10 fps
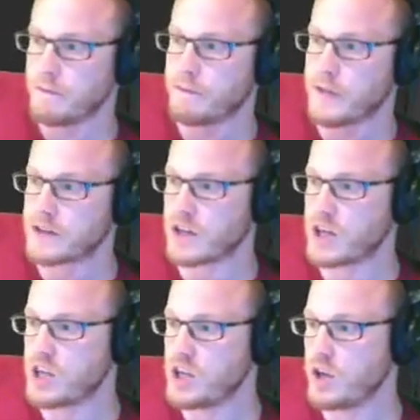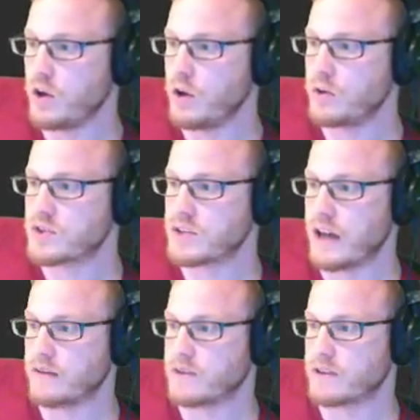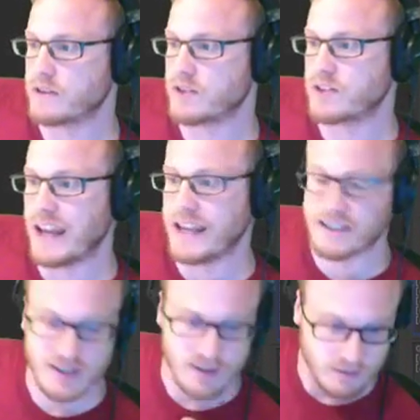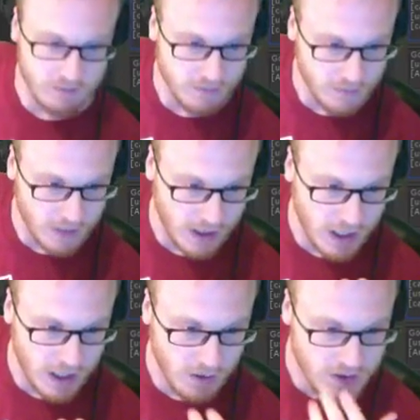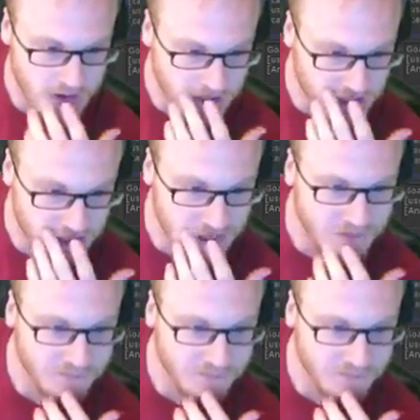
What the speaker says: There's a huge set of states in here essentially.